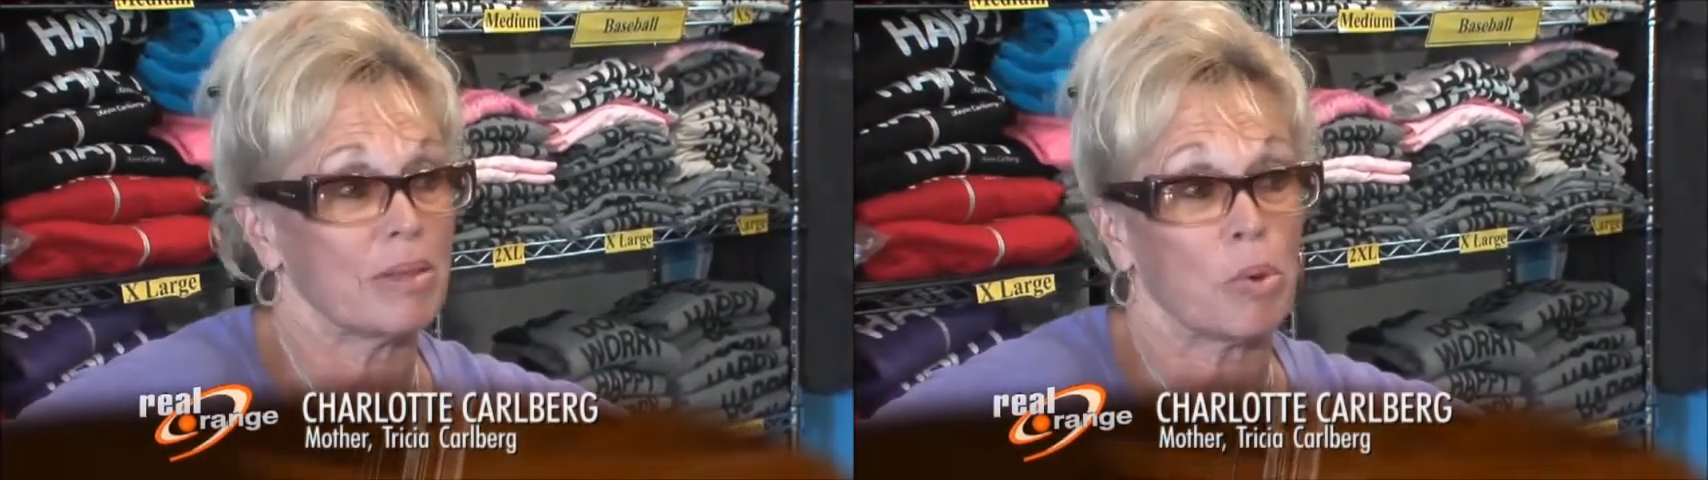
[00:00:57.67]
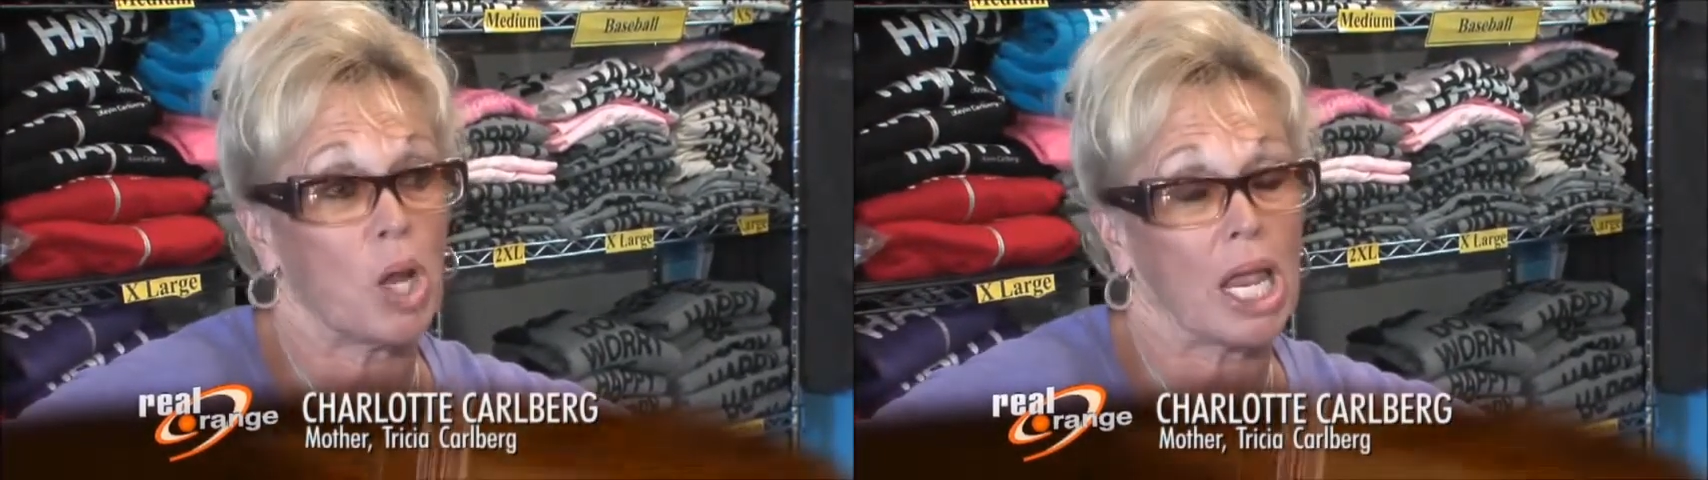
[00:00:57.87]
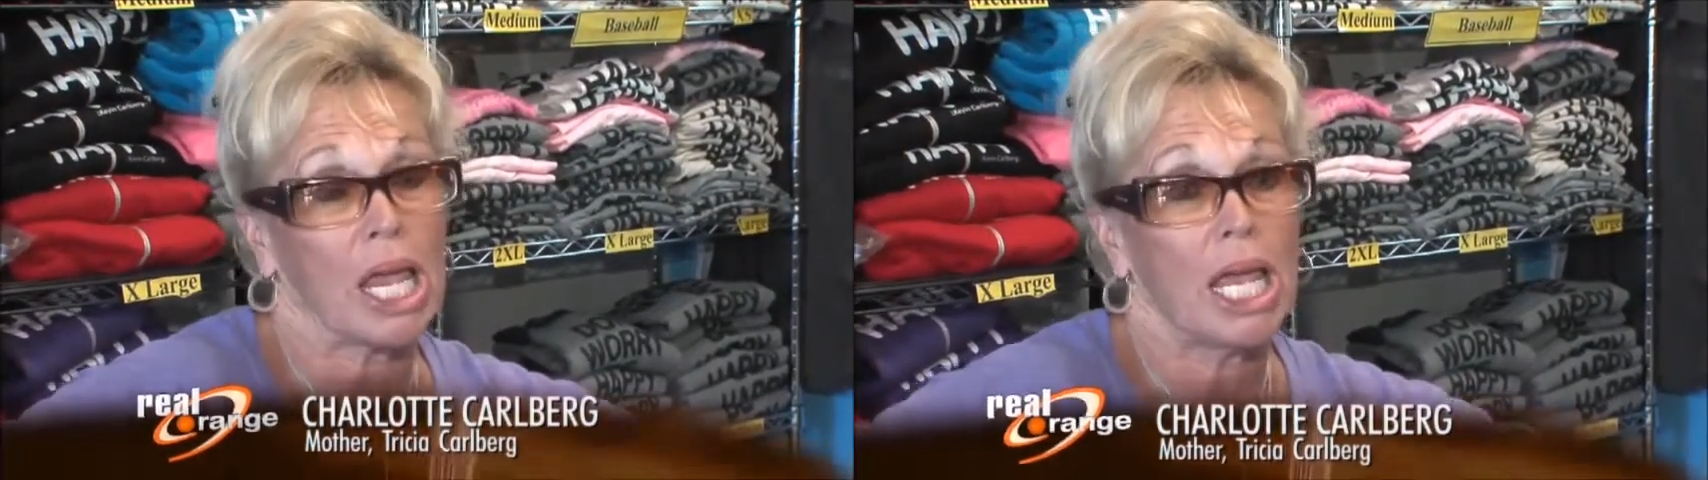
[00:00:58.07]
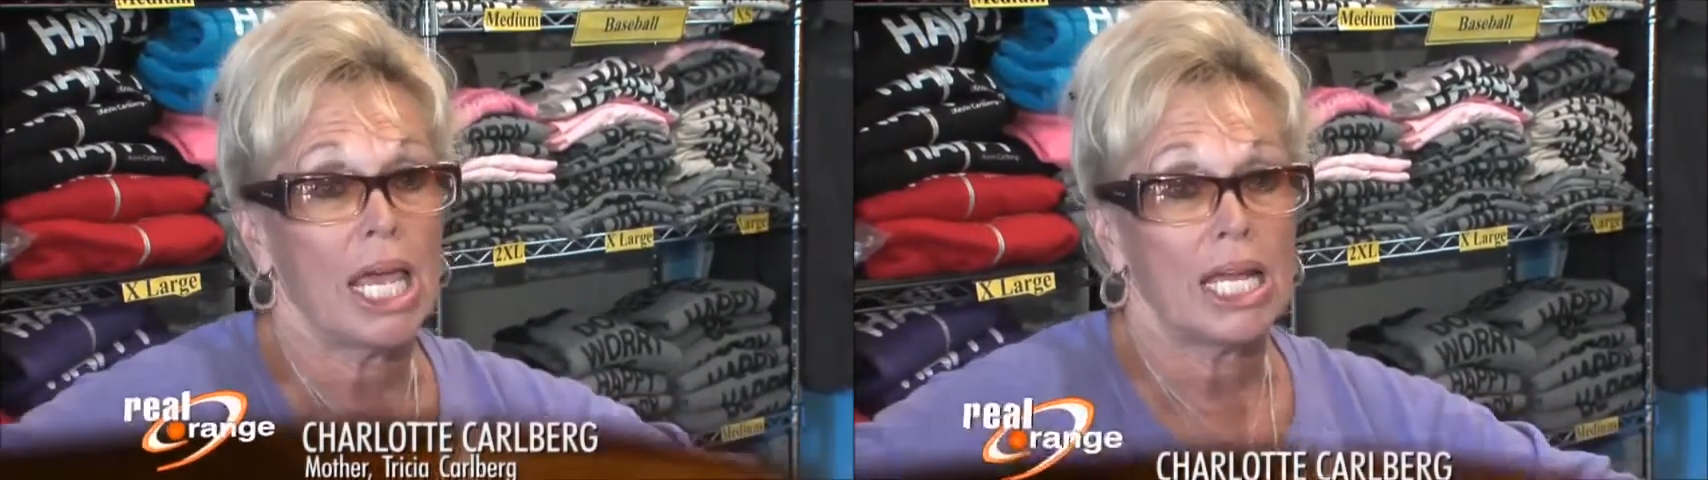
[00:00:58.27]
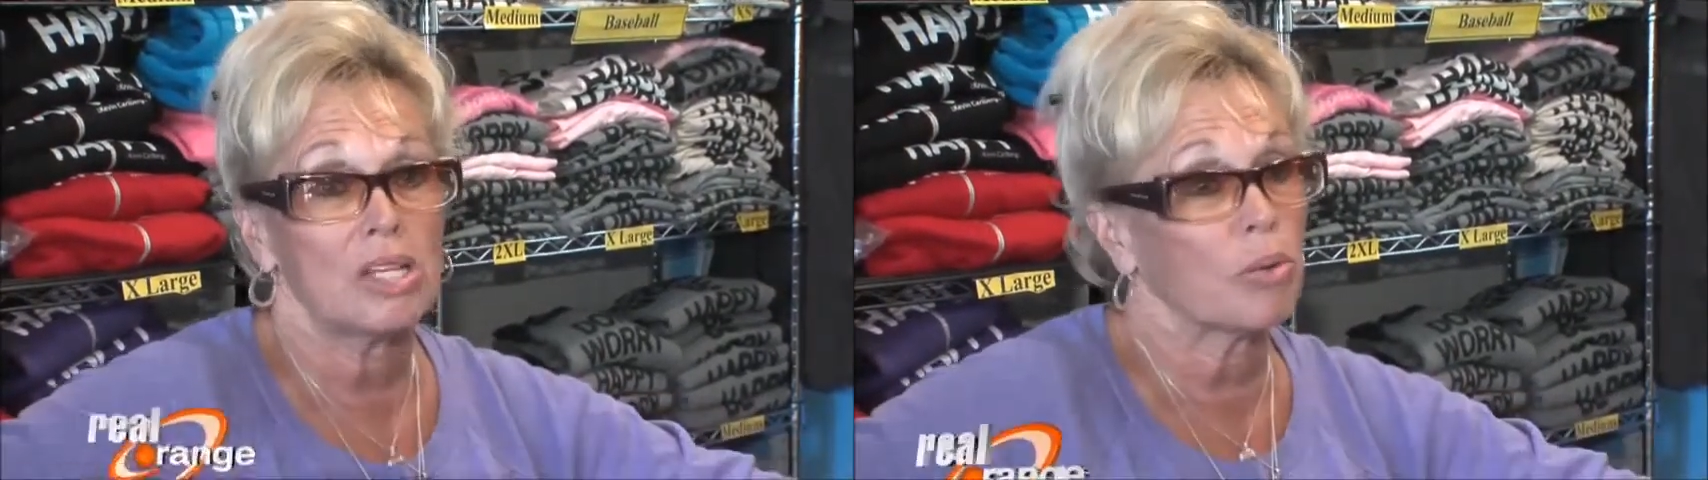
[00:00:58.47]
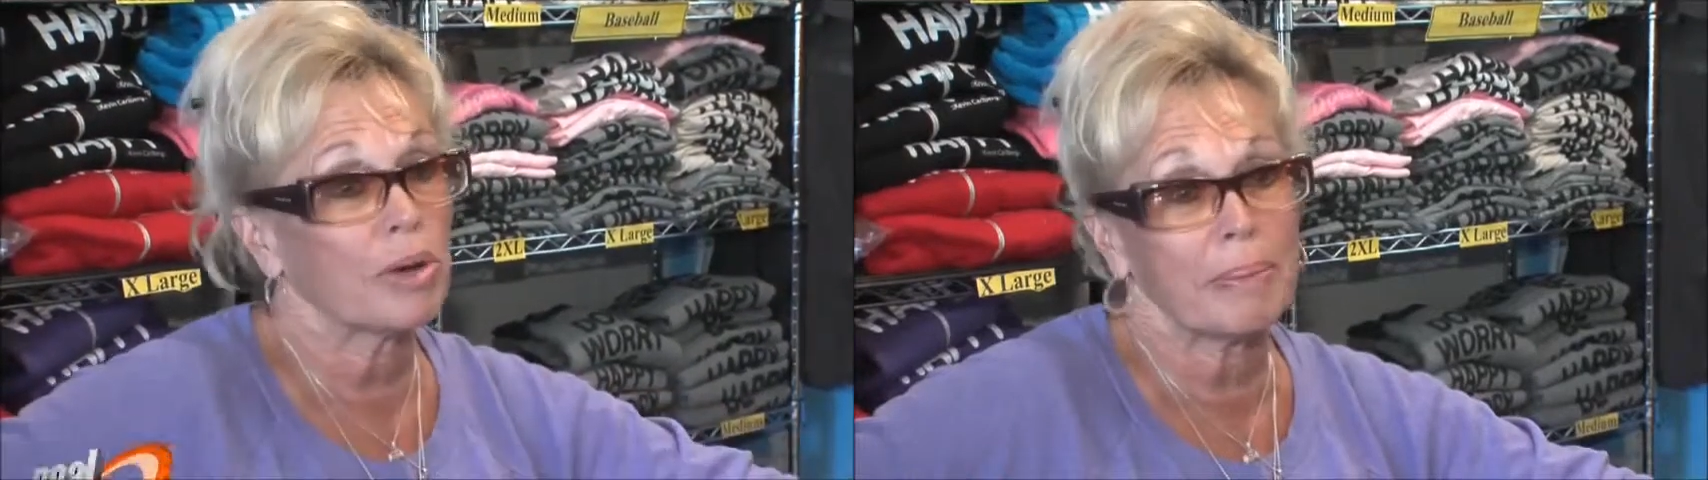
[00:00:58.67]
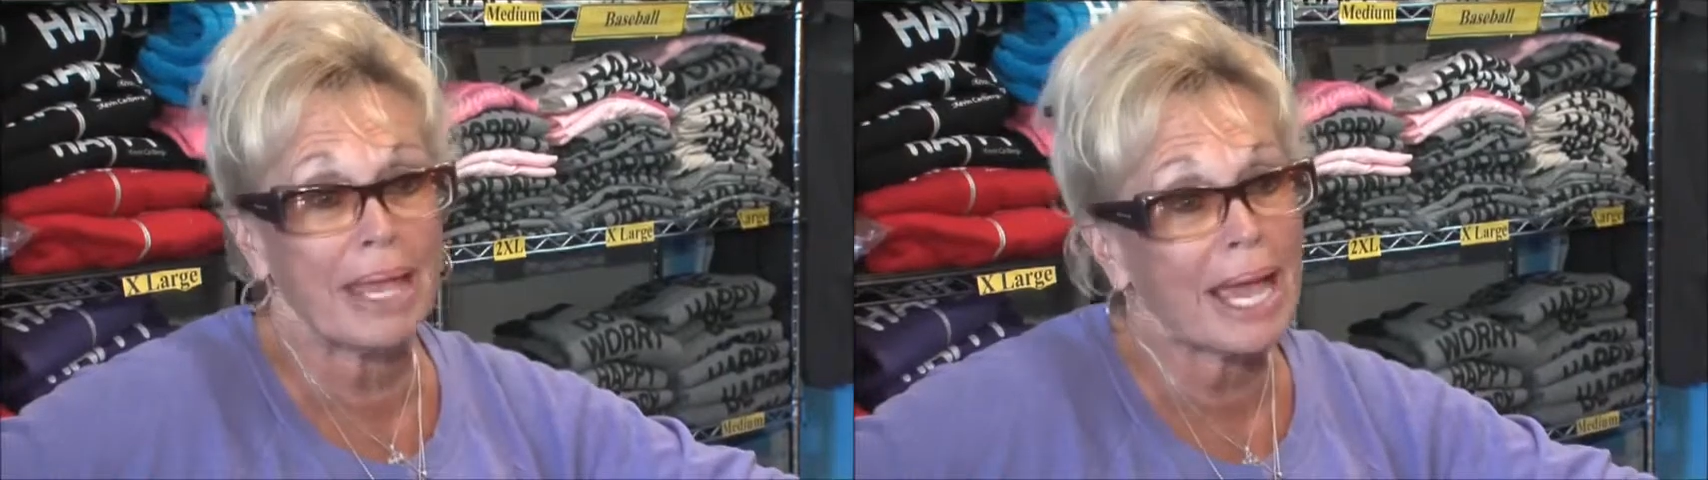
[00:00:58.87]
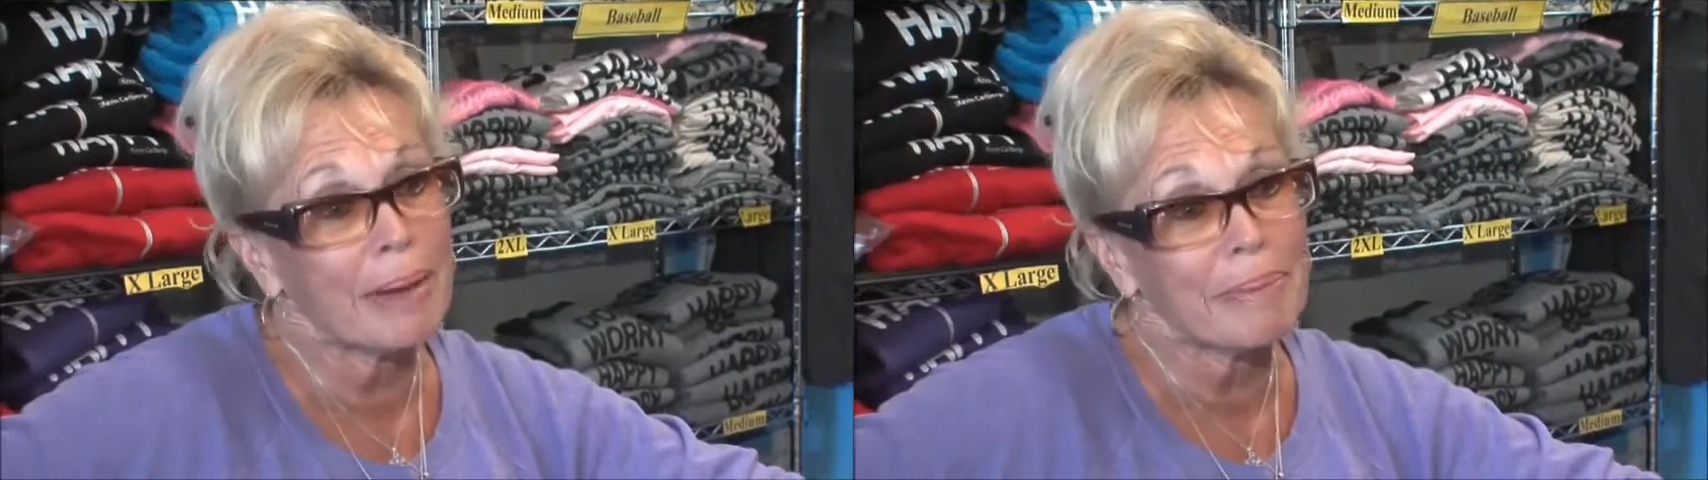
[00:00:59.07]
morning, Don't Worry, Be
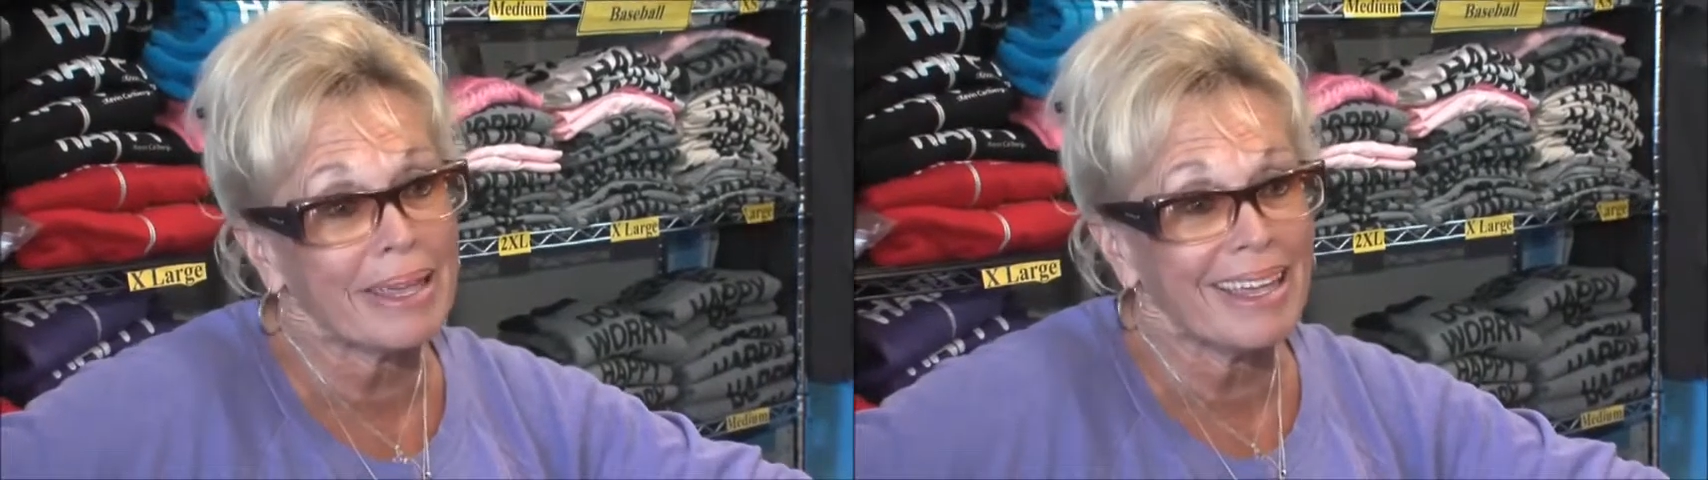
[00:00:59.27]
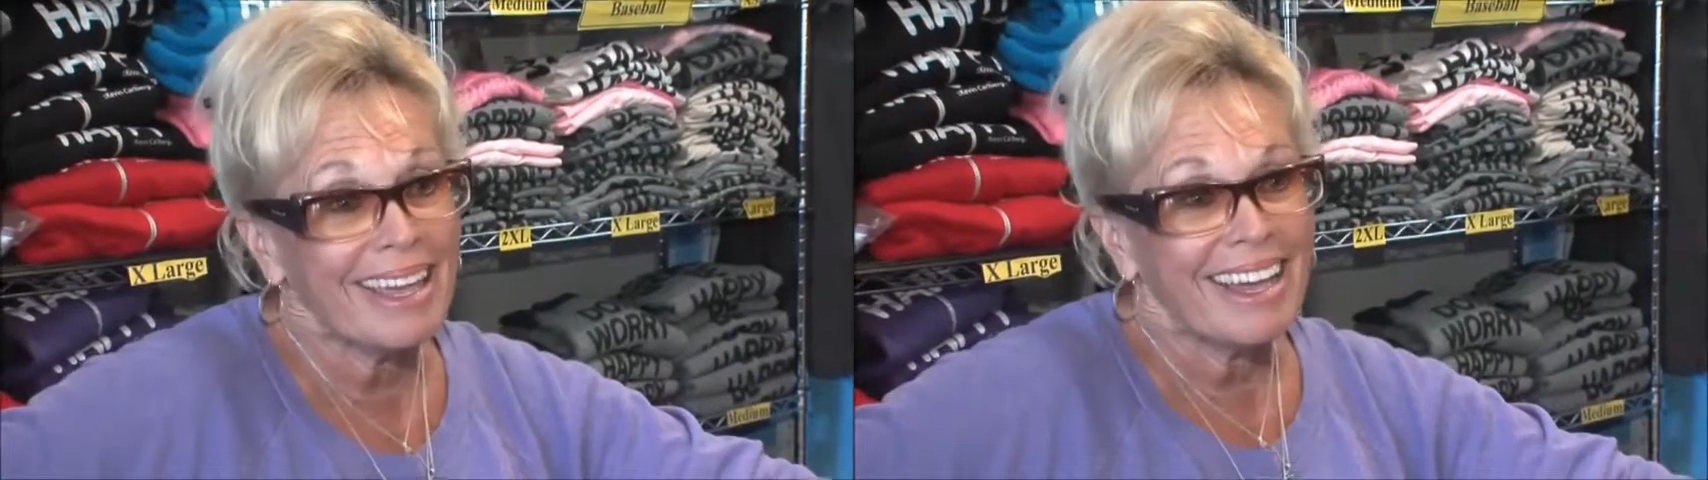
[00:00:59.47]
Happy.